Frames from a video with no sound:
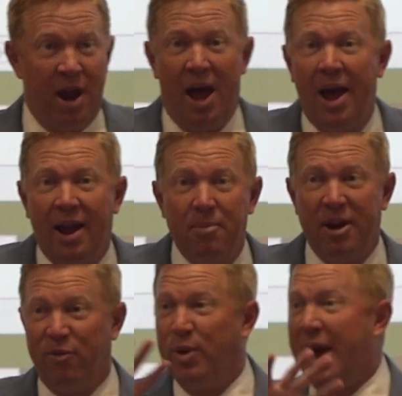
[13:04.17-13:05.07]
high, but
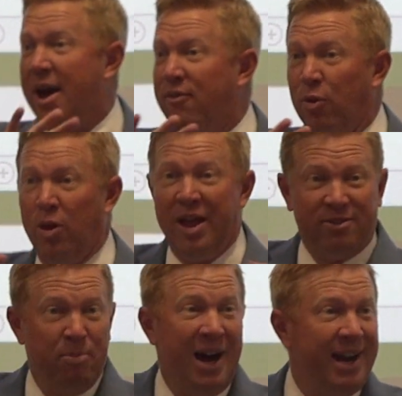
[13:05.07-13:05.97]
if we have
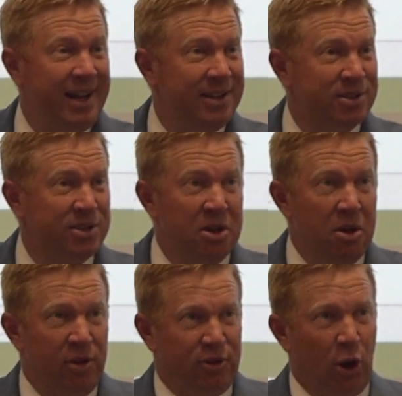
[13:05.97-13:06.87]
less bodies,
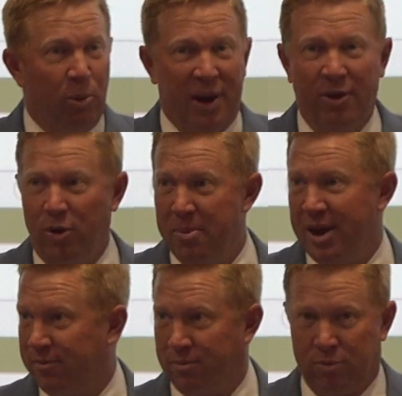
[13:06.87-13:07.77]
the total payroll may
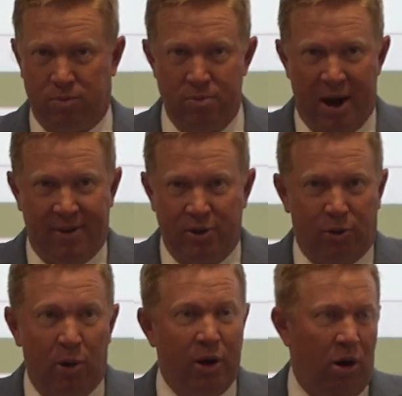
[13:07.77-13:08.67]
have not even
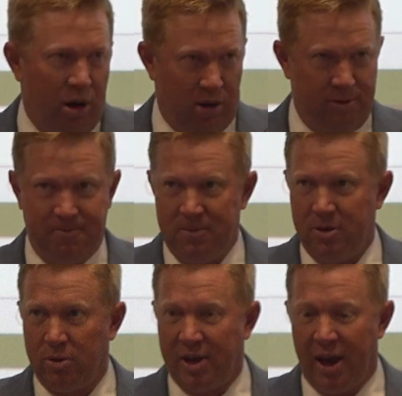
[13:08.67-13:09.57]
grown at all.
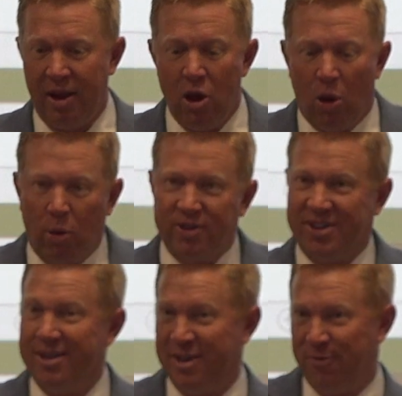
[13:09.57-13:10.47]
Okay? Or
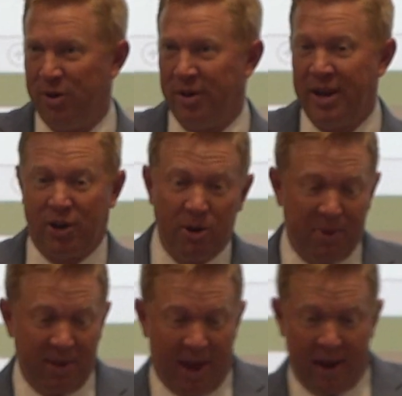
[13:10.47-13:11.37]
said differently, it could
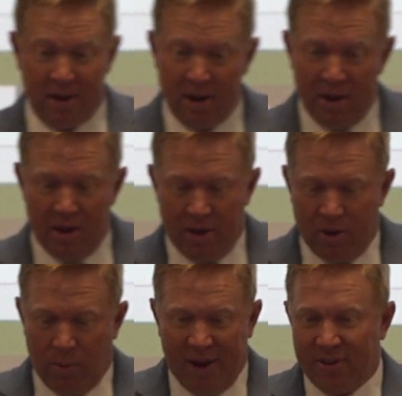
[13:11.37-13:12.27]
be that
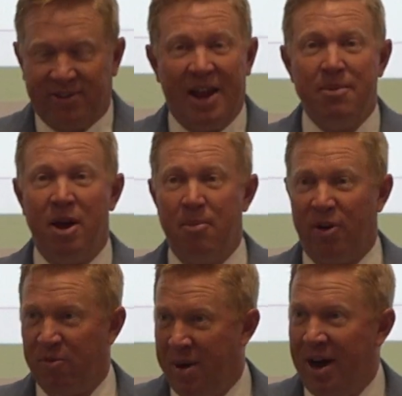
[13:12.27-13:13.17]
we have the same number
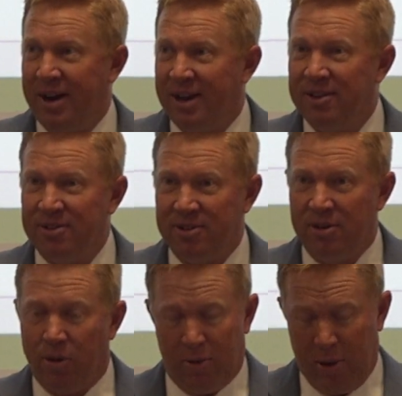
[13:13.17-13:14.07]
of bodies,
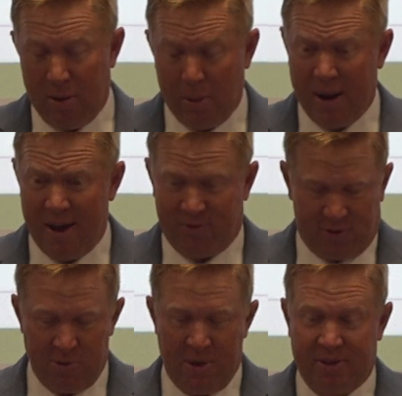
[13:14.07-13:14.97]
or we have
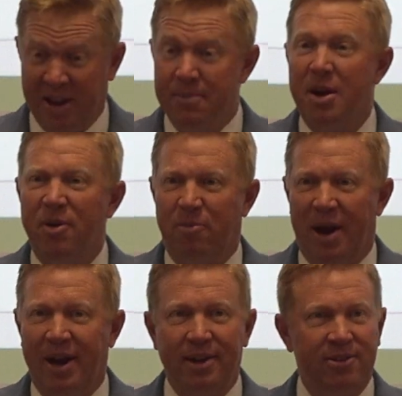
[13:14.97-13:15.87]
the same number of
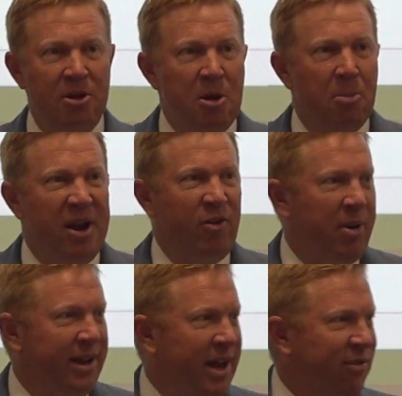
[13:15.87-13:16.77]
bodies, but
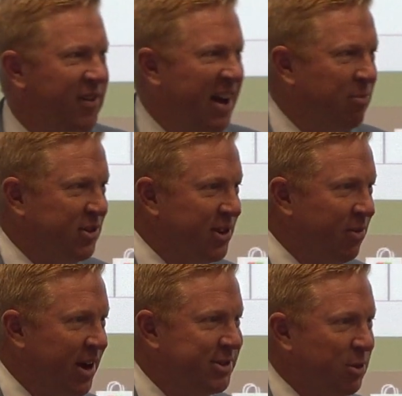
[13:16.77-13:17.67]
everybody got a 5%
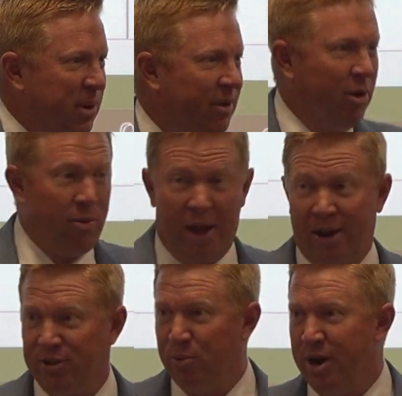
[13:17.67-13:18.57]
raise, so payroll
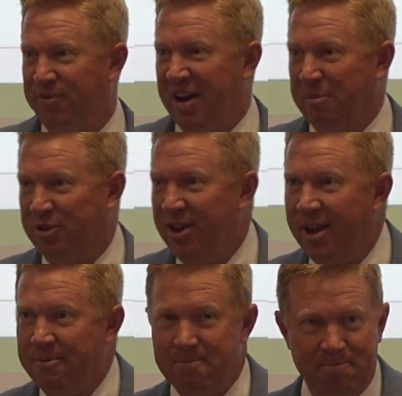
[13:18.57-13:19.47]
actually went up 5%.